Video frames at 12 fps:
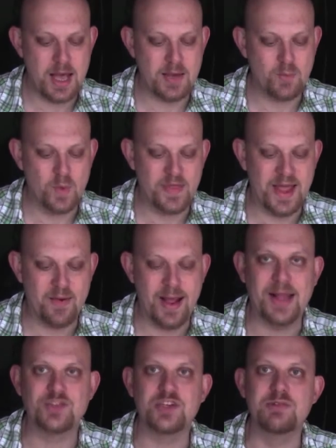without
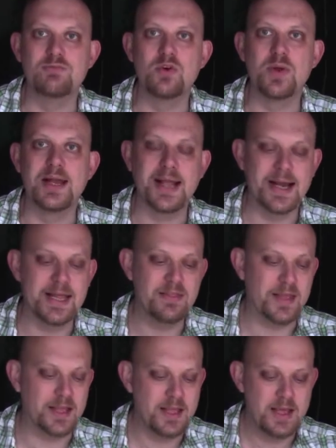actually ruining
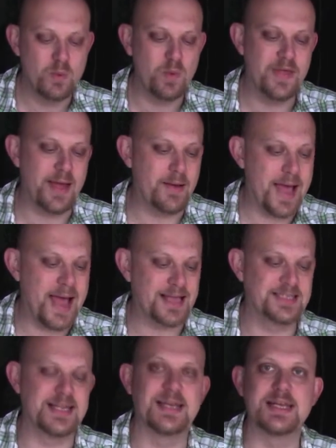anything, without
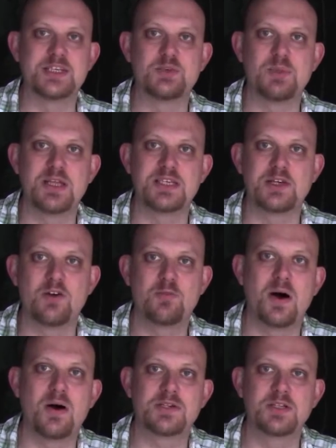accidentally splitting off
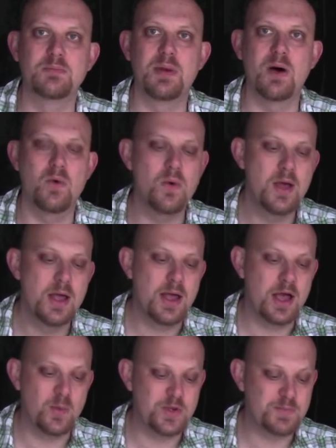part of the bowl,
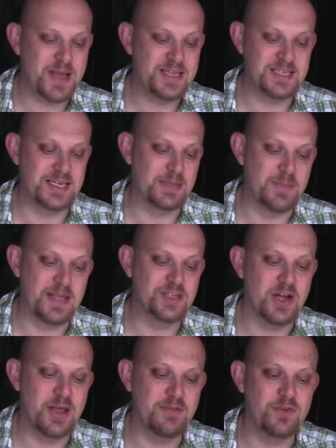which basically means, you
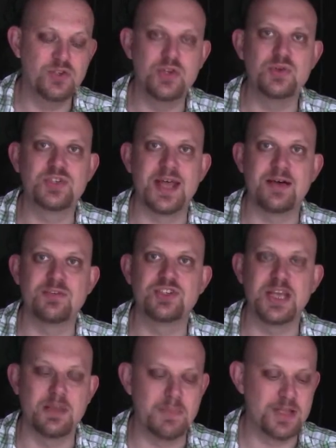know, if you do salvage
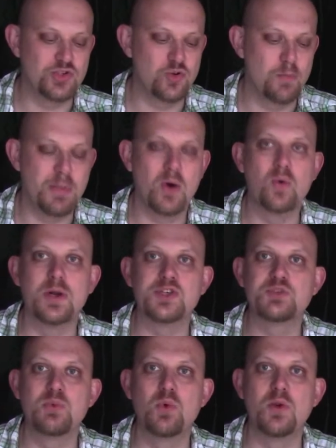it, it means your bowl is
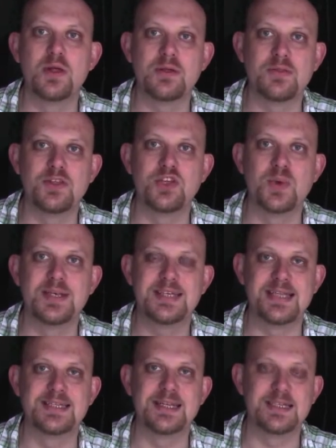smaller than you
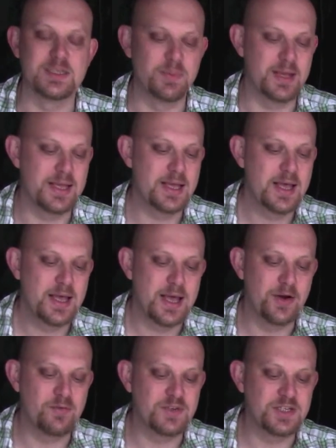intended it to be.
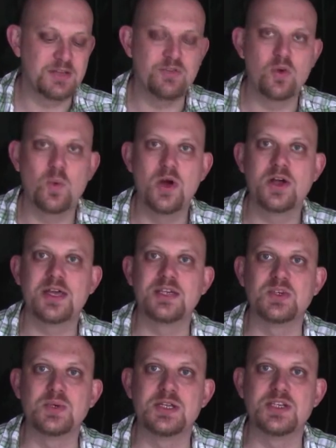And obviously if you're working
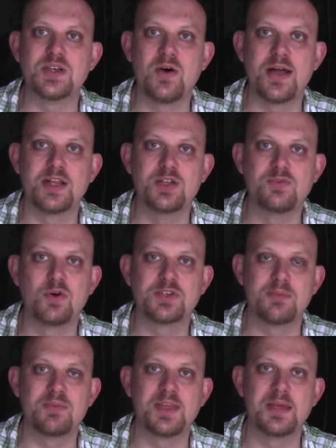to a design and you've got
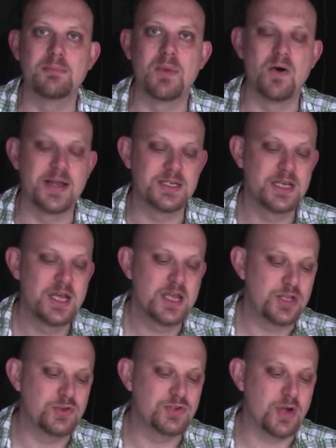something in mind,
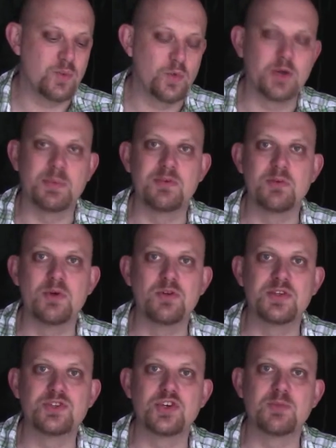you don't want to be
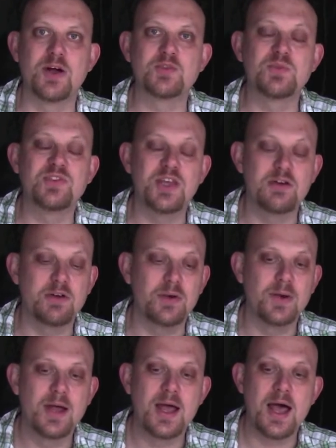removing too much
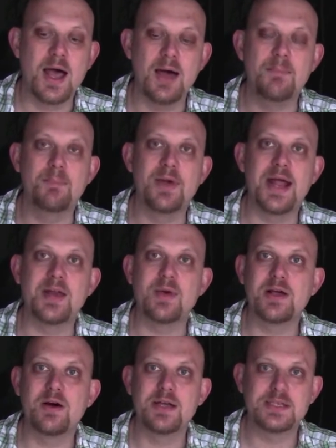material. But anyway
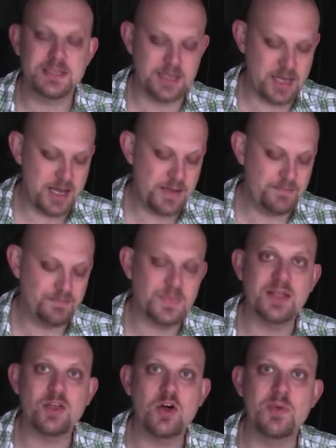guys,
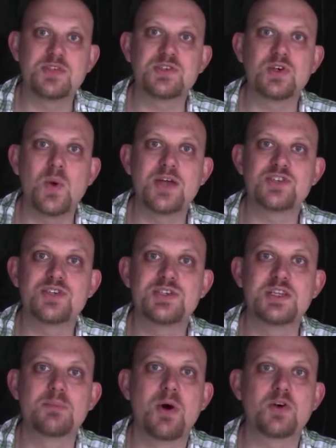comments and questions
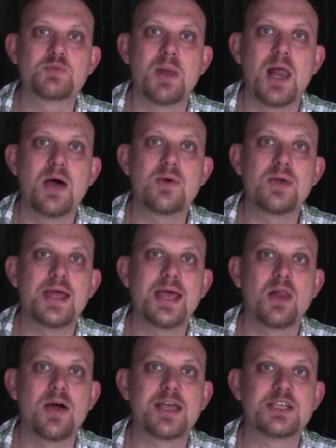in the box below.
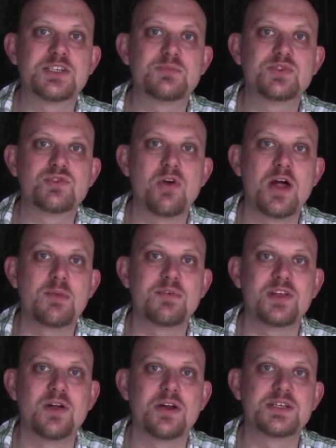Hit like and subscribe if
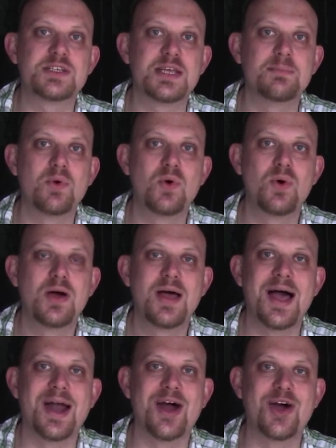you'd like to see more,
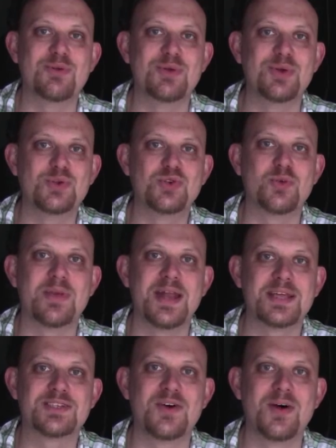and I hope you'll join me
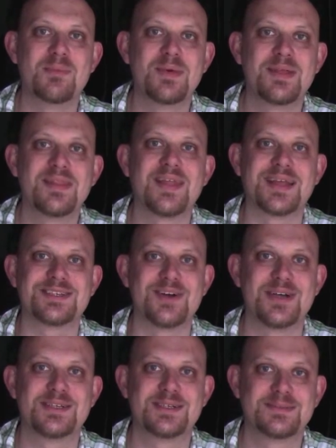next time. Thanks
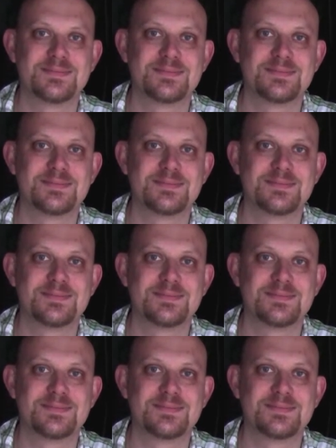guys.